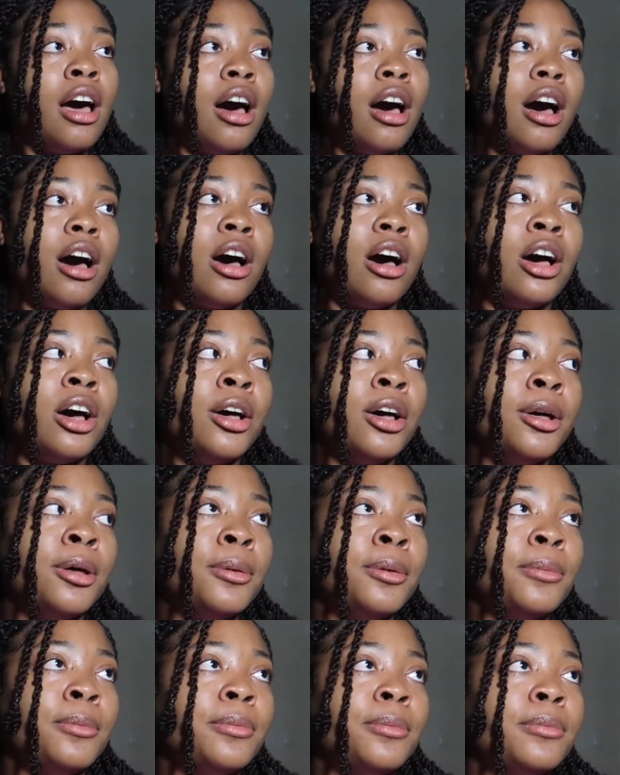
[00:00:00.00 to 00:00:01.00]

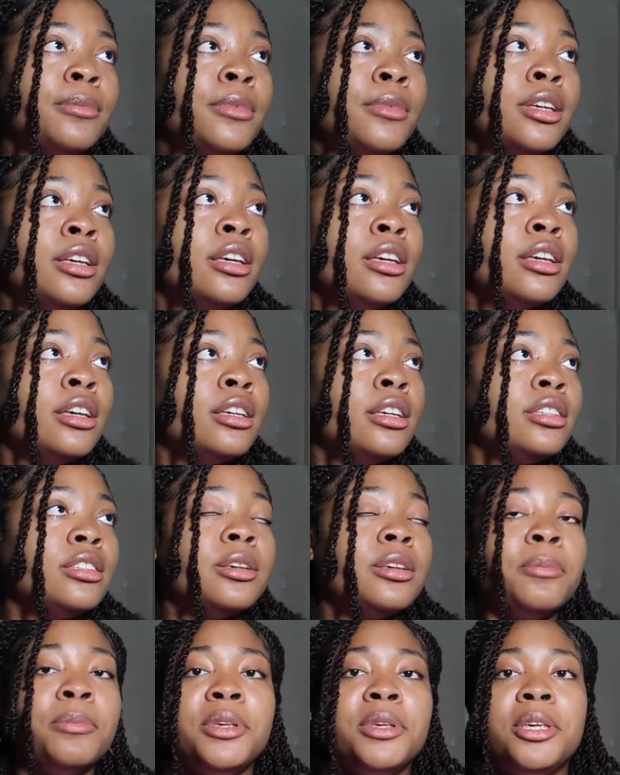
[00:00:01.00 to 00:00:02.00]

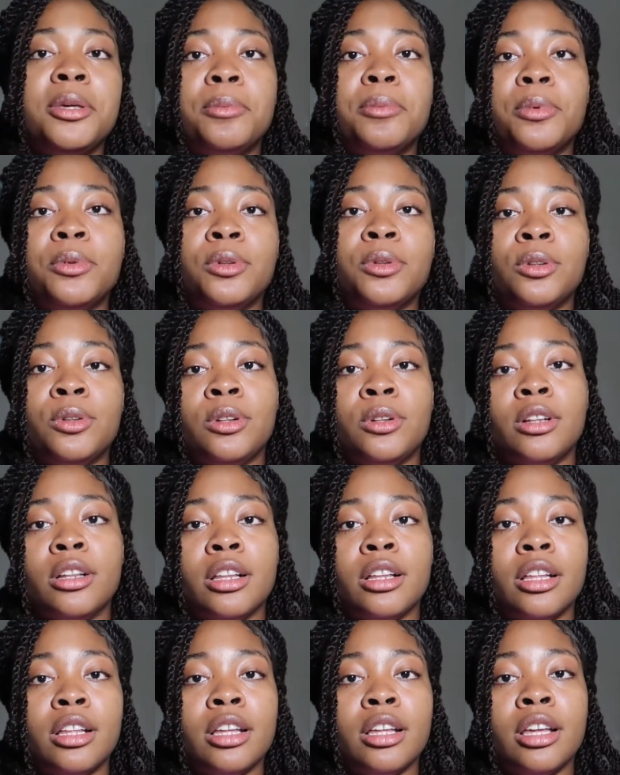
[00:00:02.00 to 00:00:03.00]
Some people,
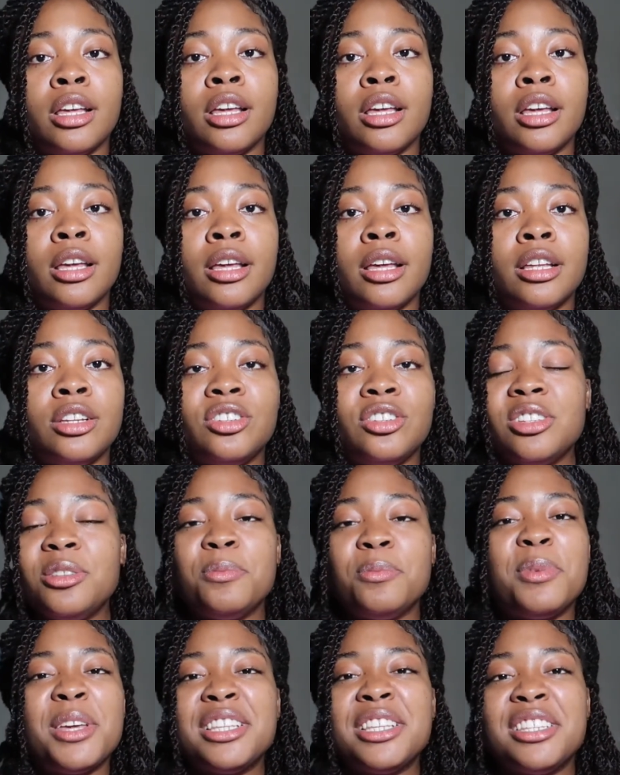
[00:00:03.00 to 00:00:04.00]

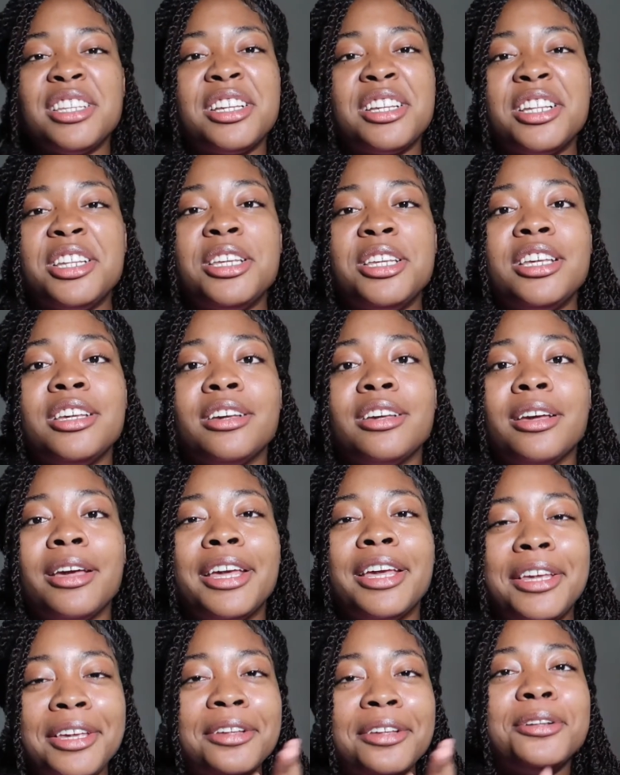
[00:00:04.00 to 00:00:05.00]
just basically
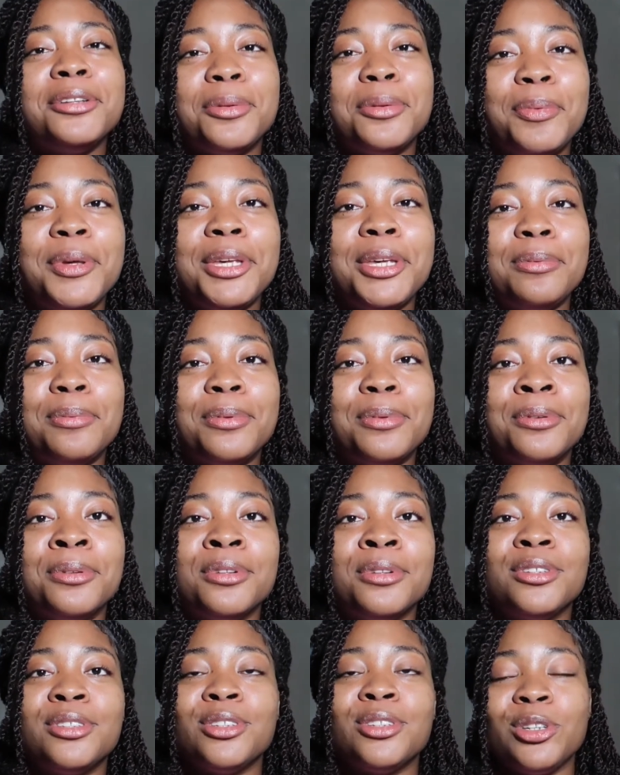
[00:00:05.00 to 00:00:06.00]
healed people.
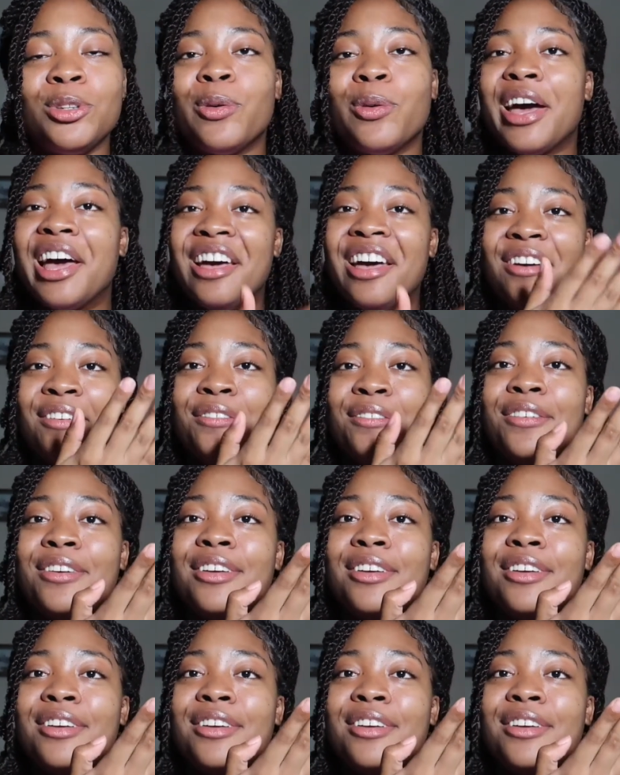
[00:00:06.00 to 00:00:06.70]
So you have